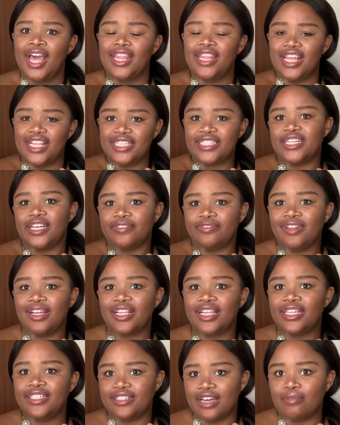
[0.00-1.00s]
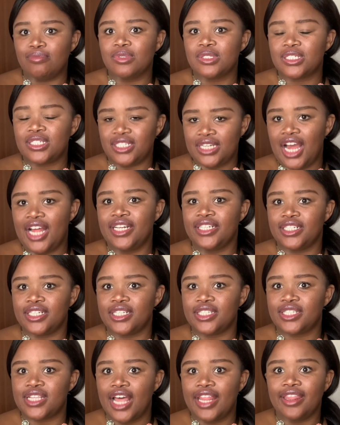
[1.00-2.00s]
there's definitely double
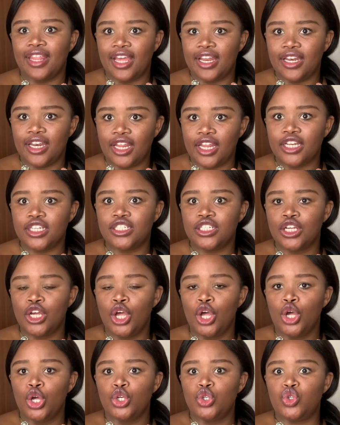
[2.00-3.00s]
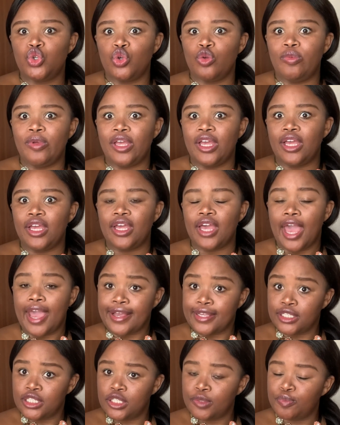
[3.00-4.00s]
standards and they need to be
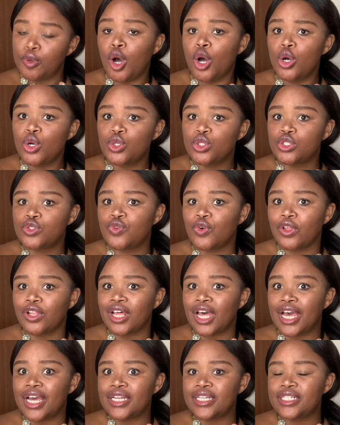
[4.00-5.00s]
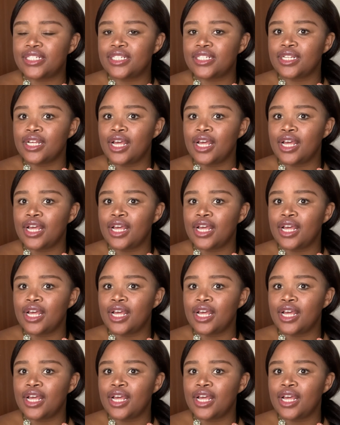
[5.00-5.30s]
exposed for that.